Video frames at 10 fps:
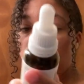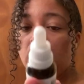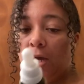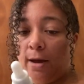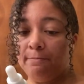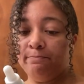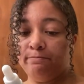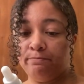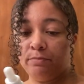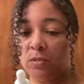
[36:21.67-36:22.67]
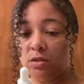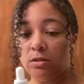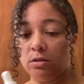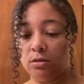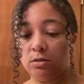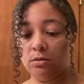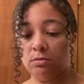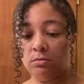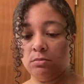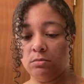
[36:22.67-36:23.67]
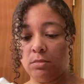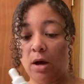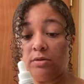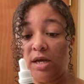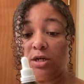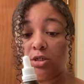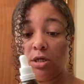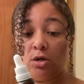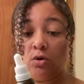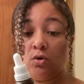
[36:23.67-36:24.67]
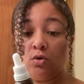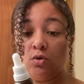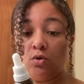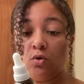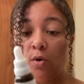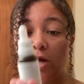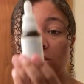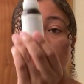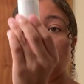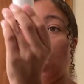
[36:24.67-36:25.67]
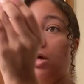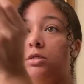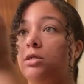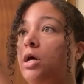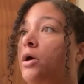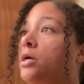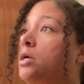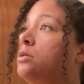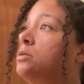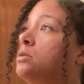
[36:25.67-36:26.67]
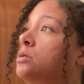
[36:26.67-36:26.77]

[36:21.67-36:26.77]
Yeah, this is, I was actually quite shocked and nagging.